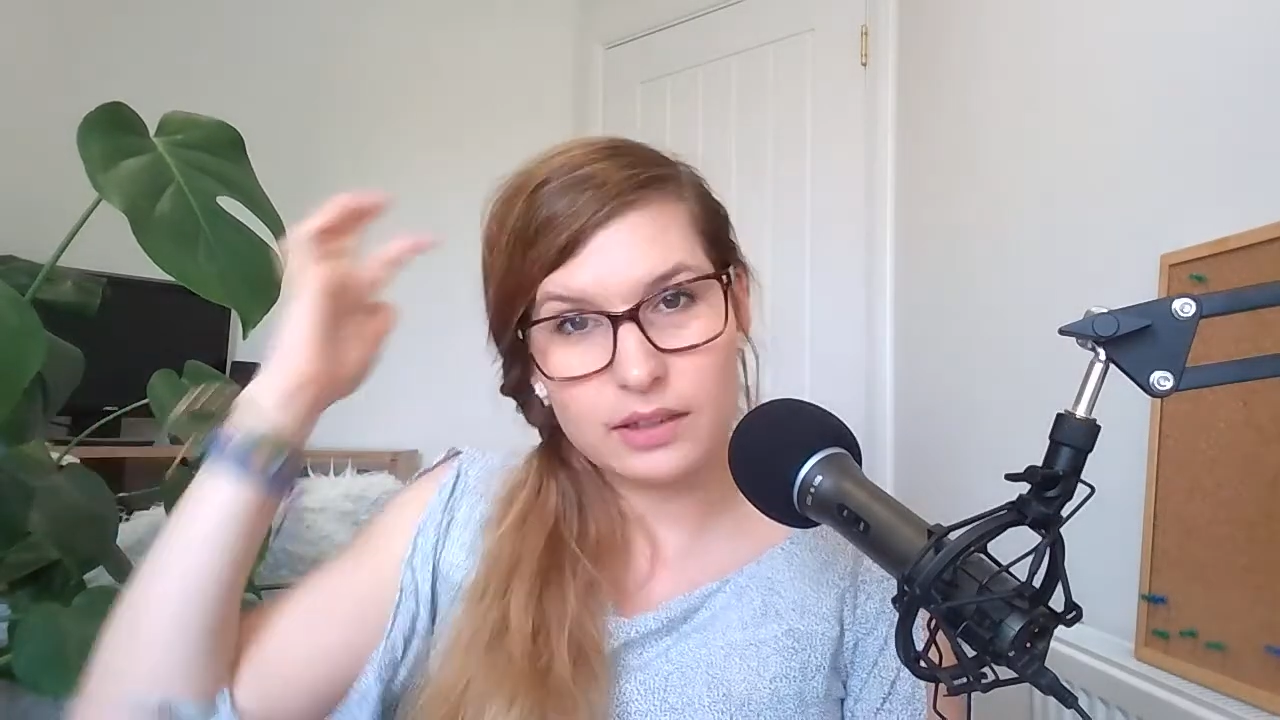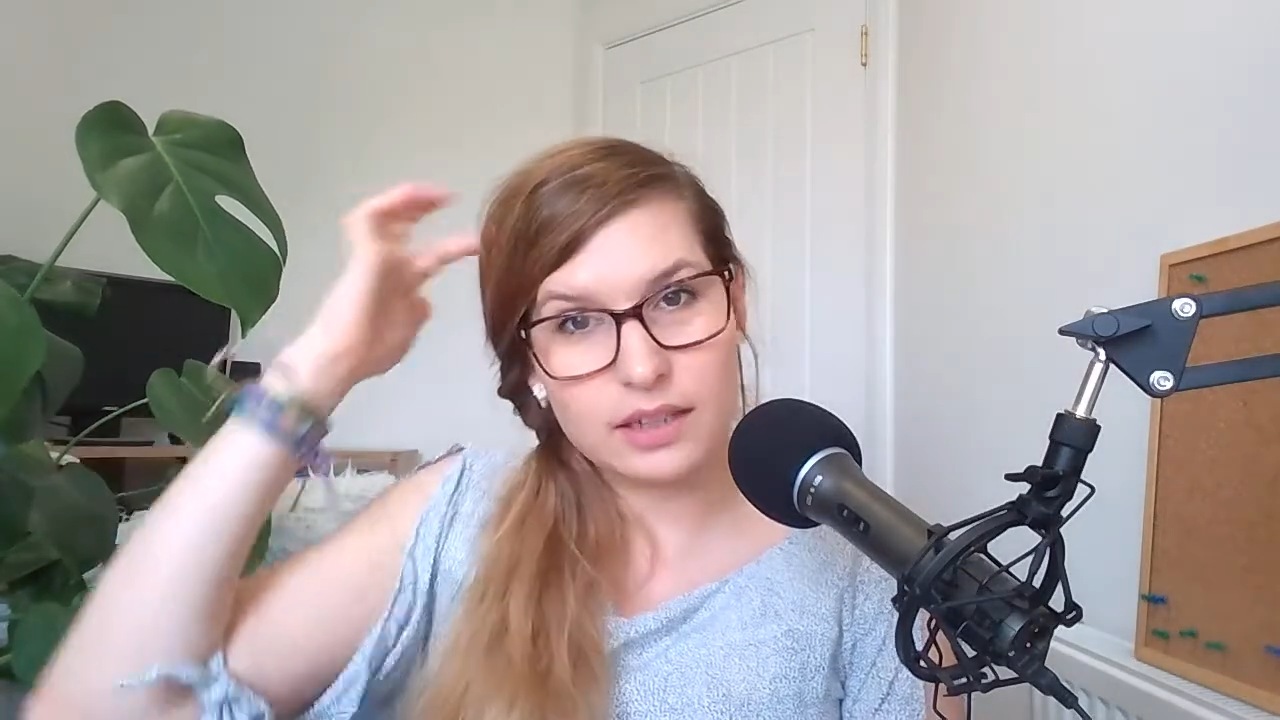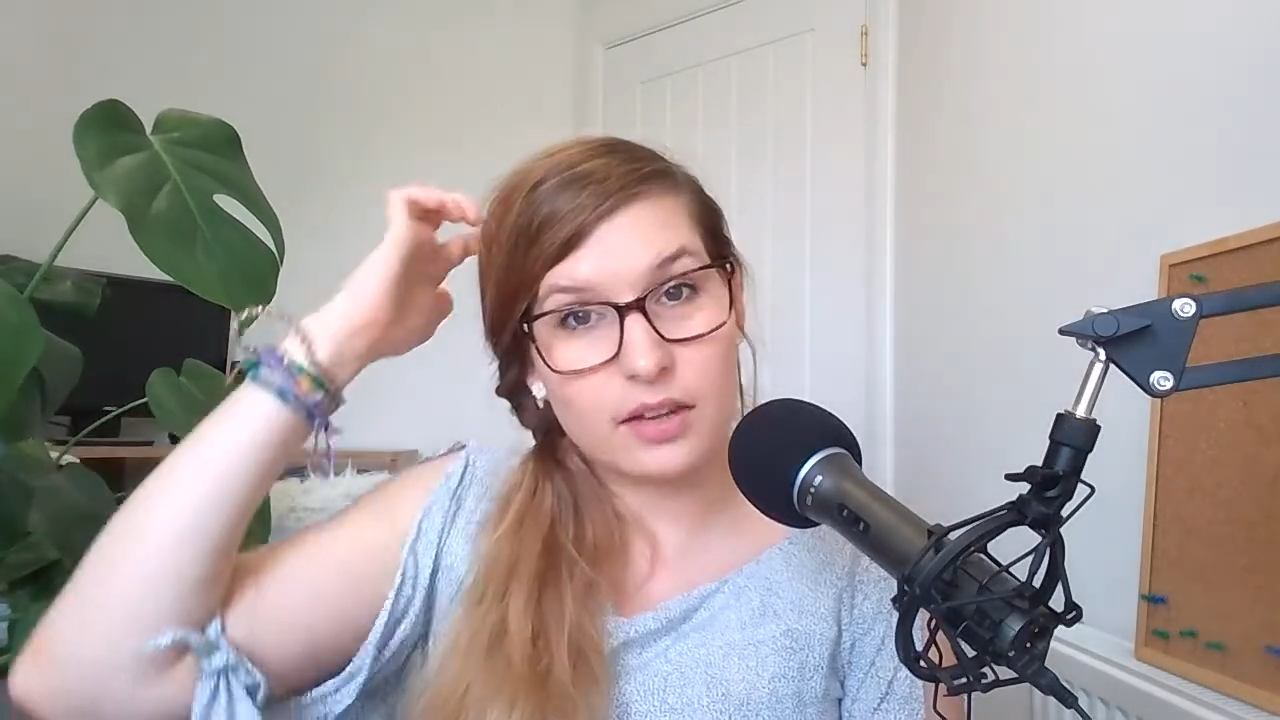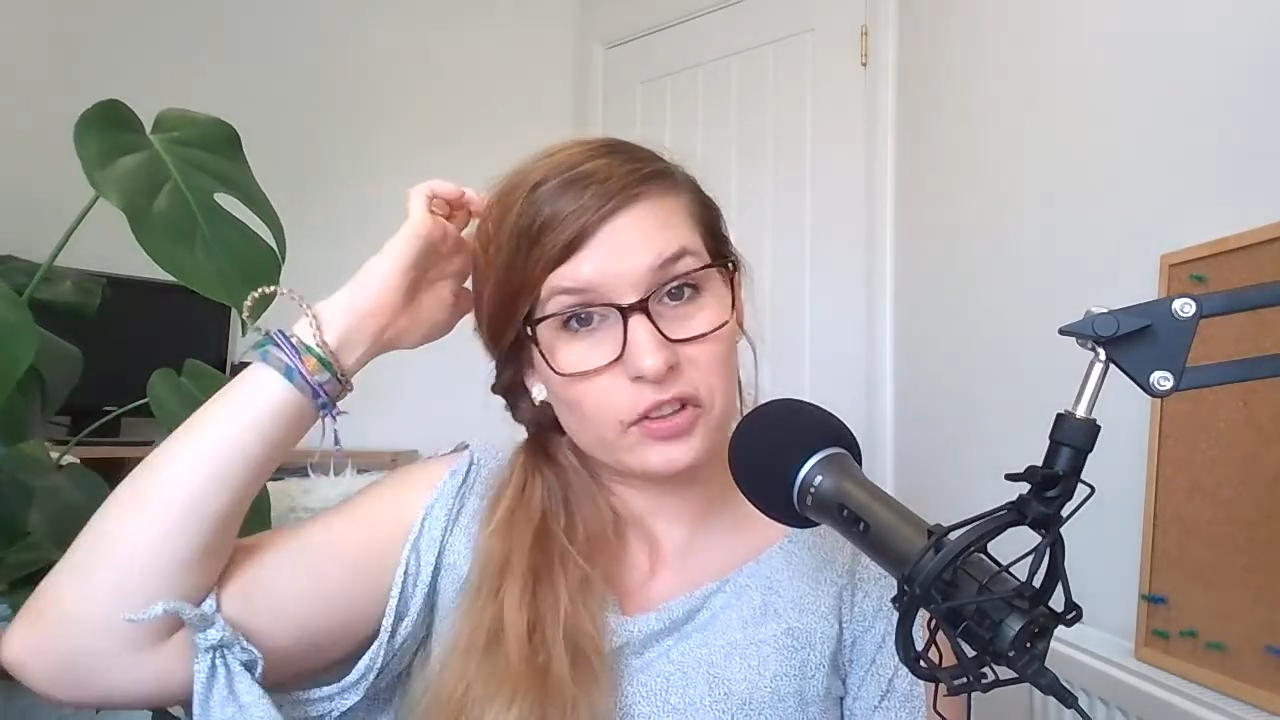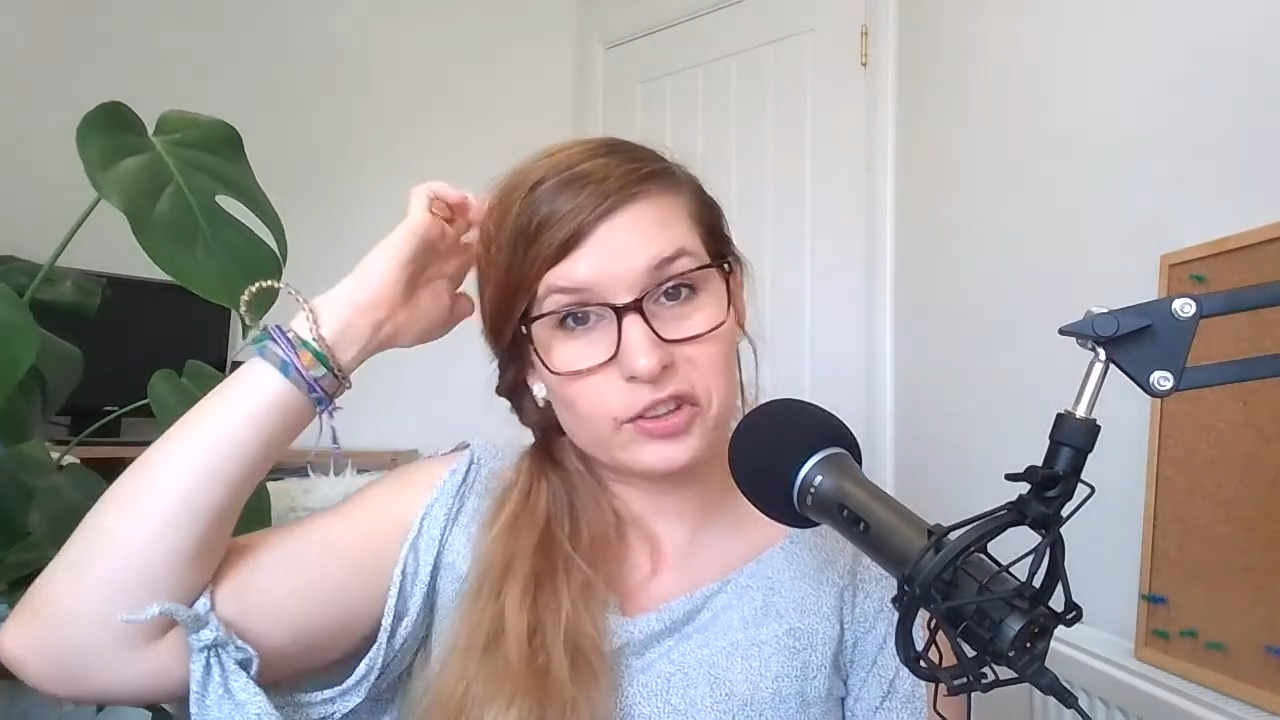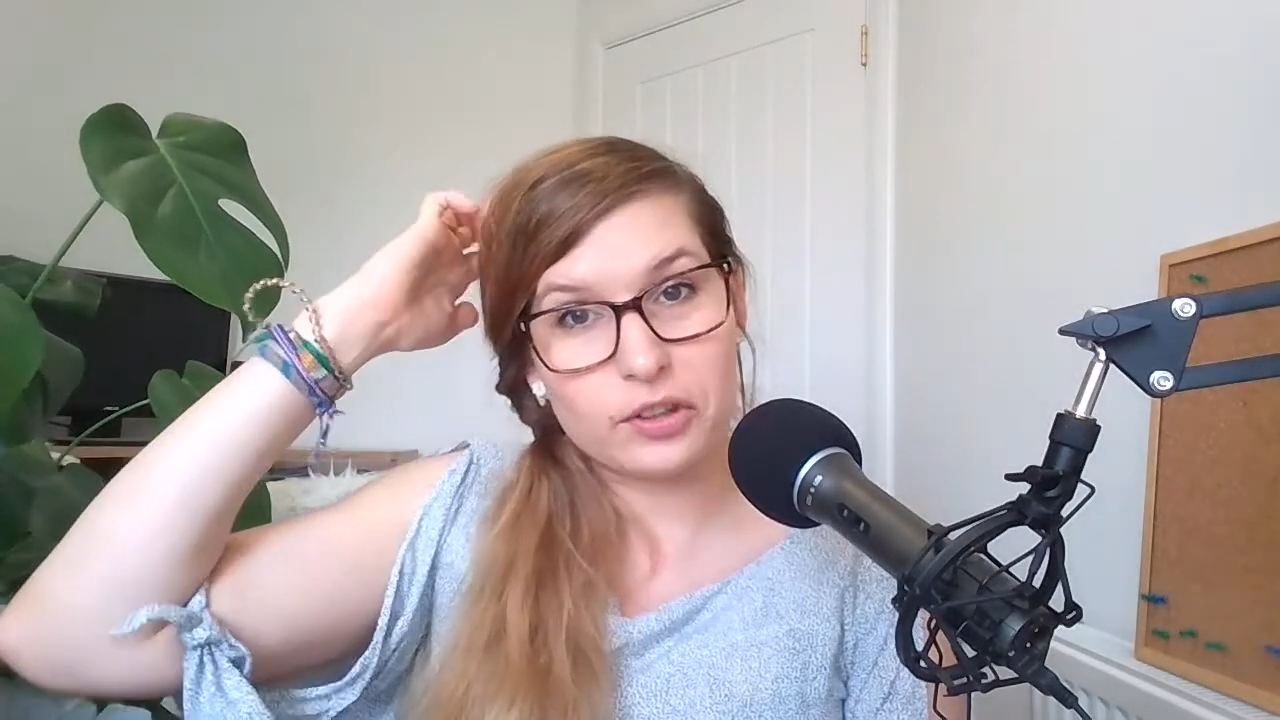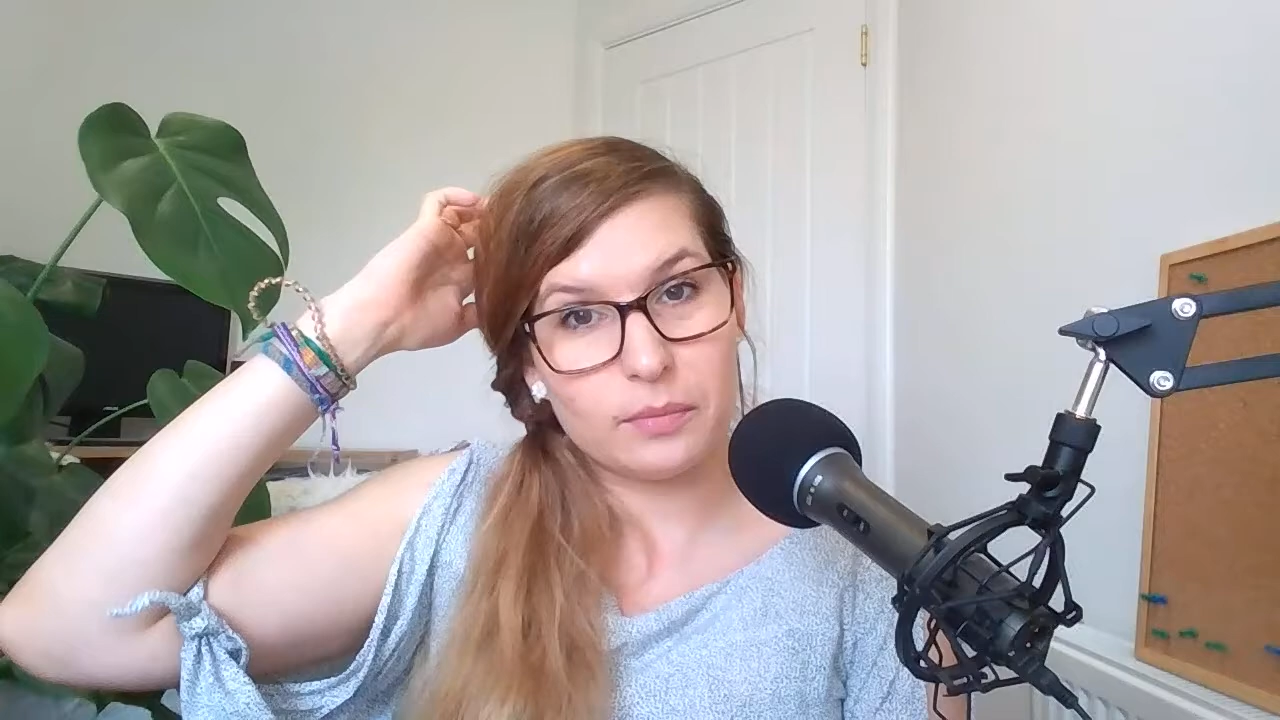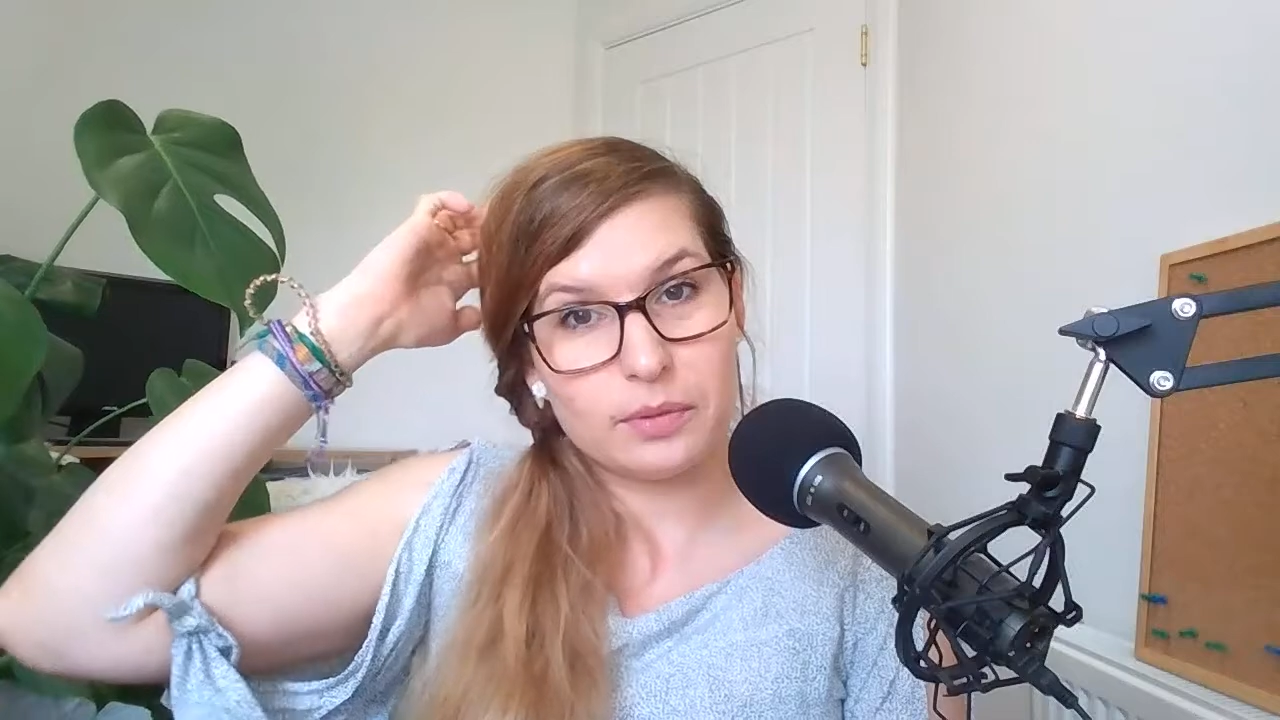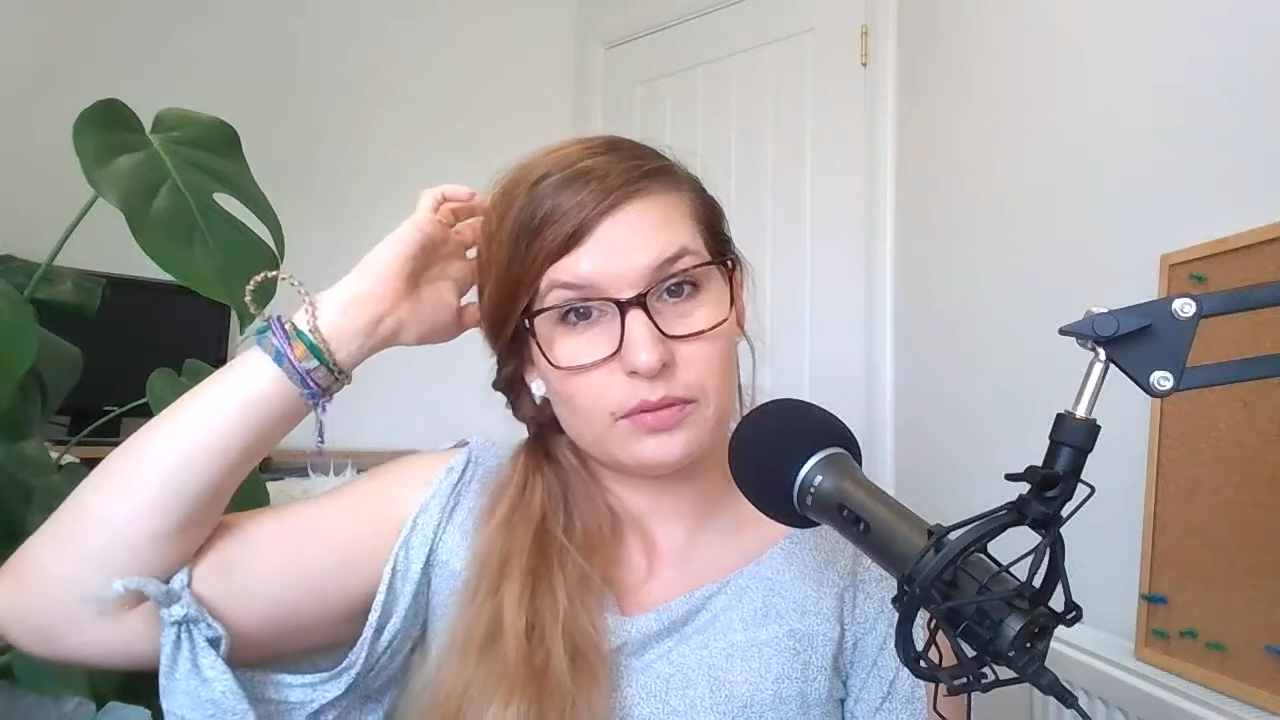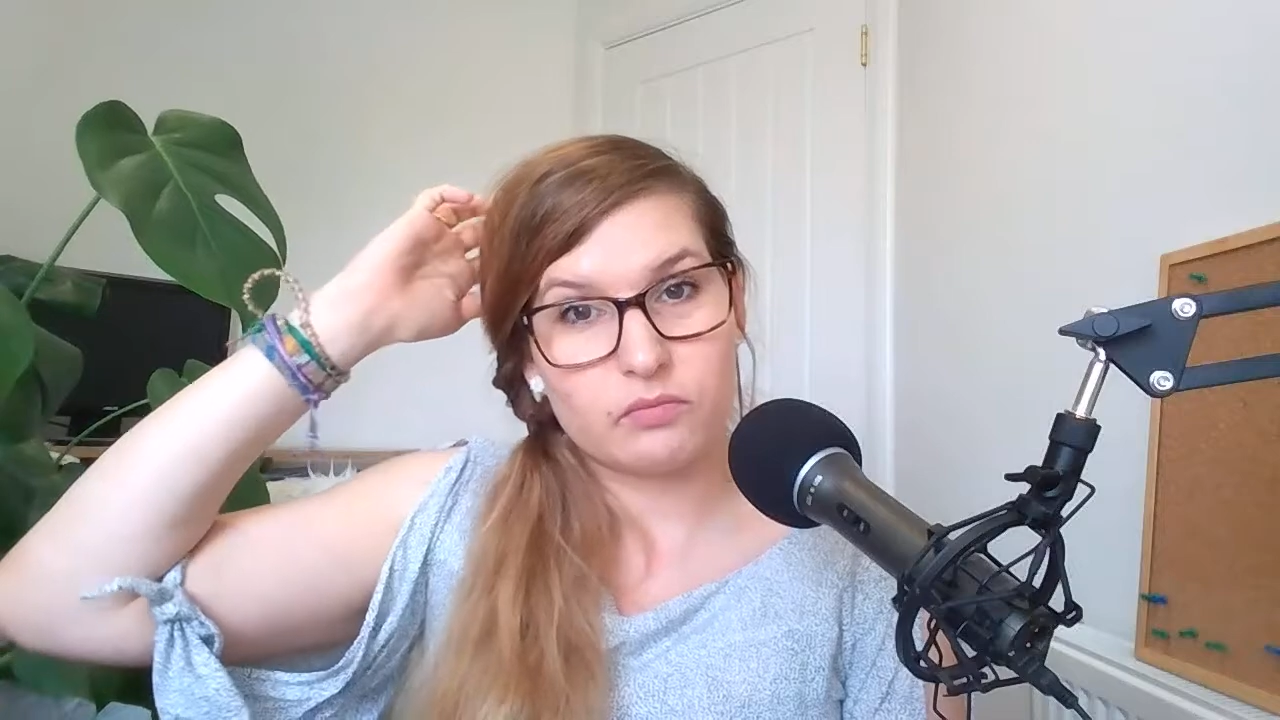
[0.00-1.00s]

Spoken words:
another job,